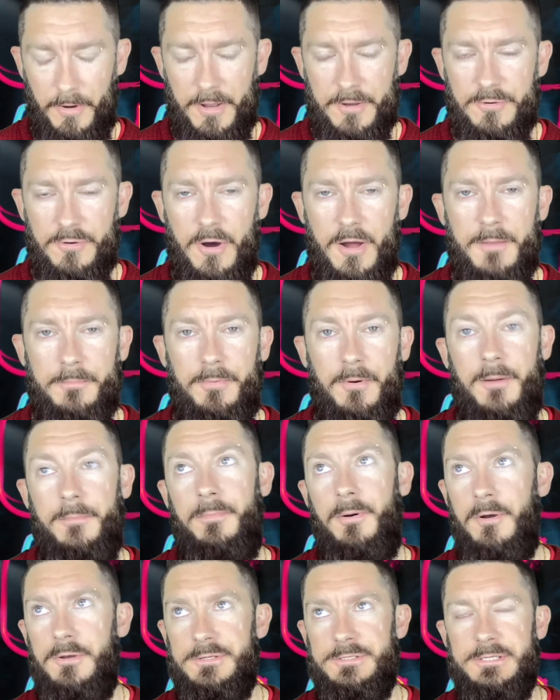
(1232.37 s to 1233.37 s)
night by
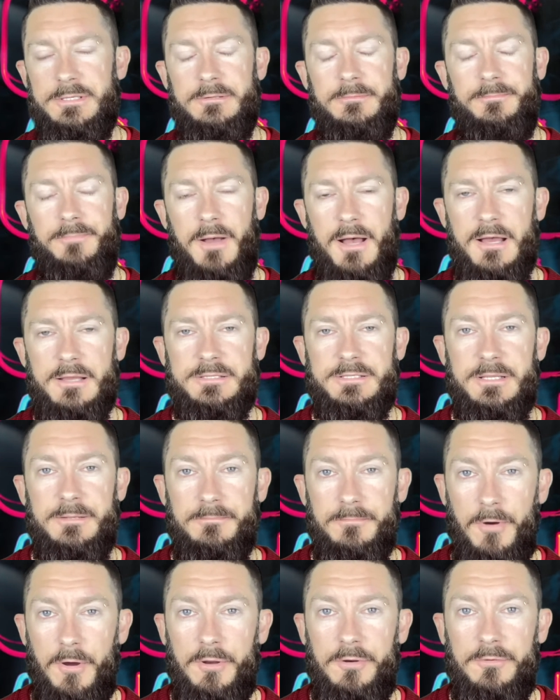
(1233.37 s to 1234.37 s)

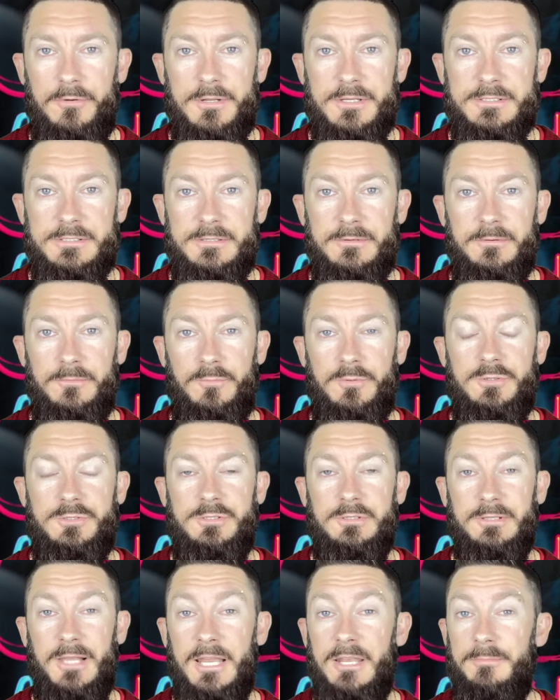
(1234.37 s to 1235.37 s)
passing motorists
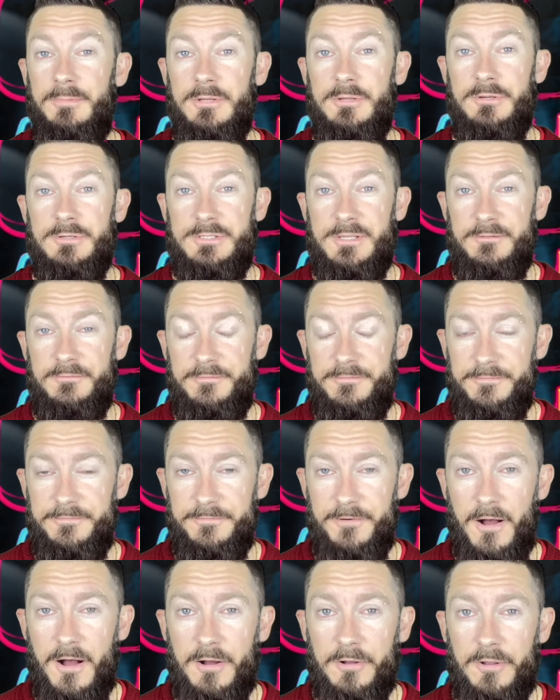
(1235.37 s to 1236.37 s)
would later be used in
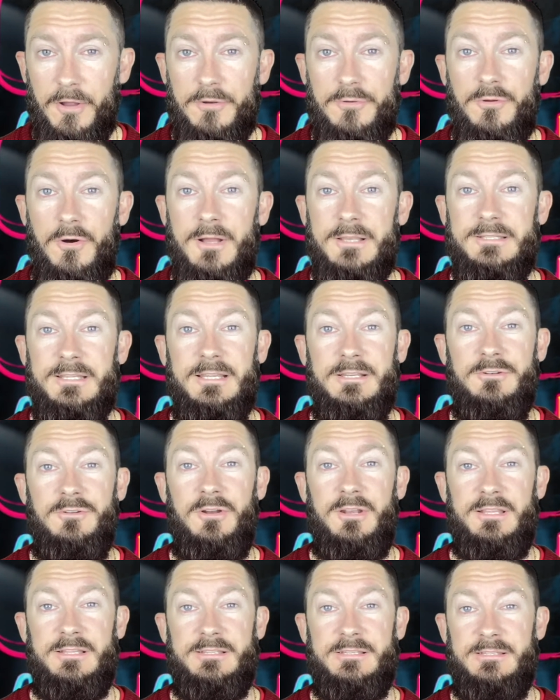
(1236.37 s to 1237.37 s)
Fargo
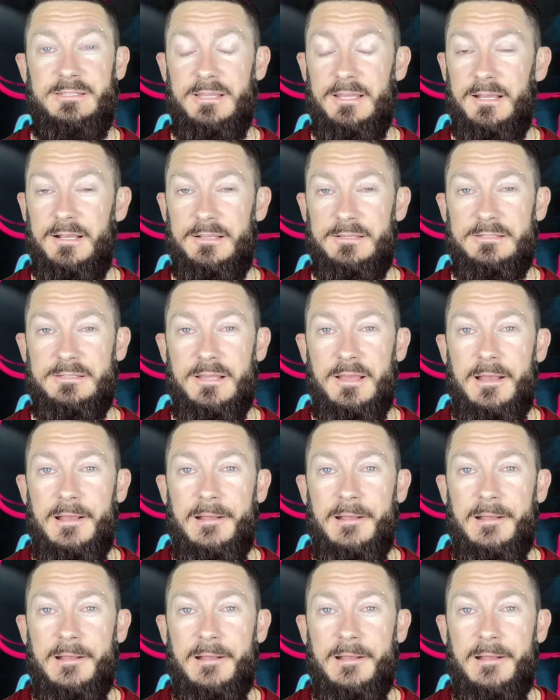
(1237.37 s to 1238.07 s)
1996.